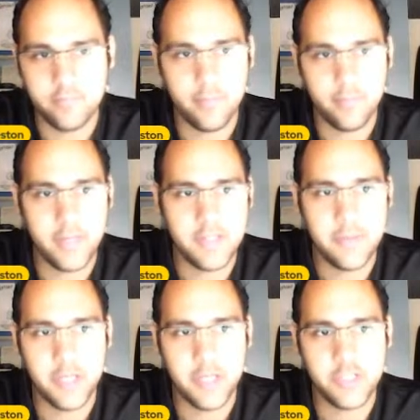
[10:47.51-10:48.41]
Made his
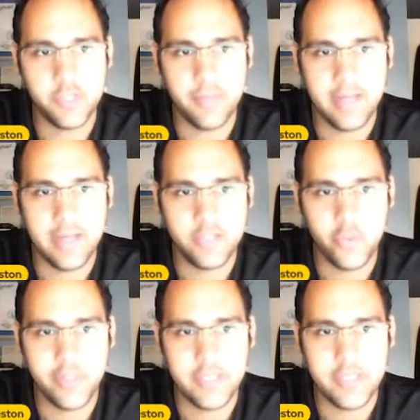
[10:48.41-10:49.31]
debut against Japan
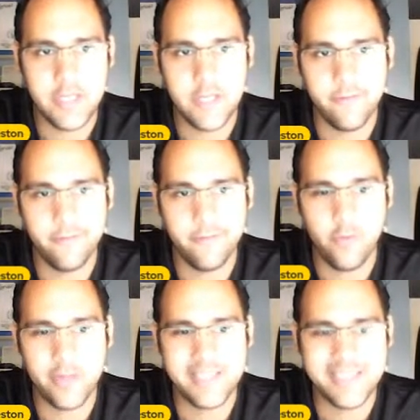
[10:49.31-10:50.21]

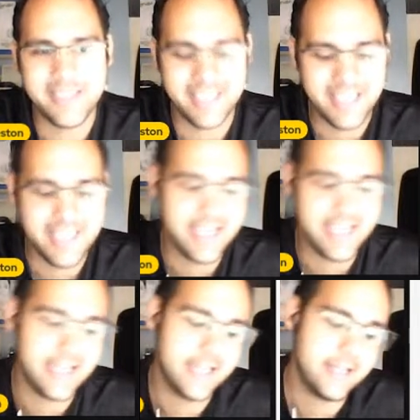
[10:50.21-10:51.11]

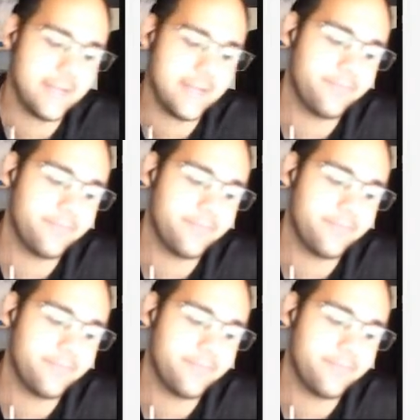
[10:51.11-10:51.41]
2014. Yeah.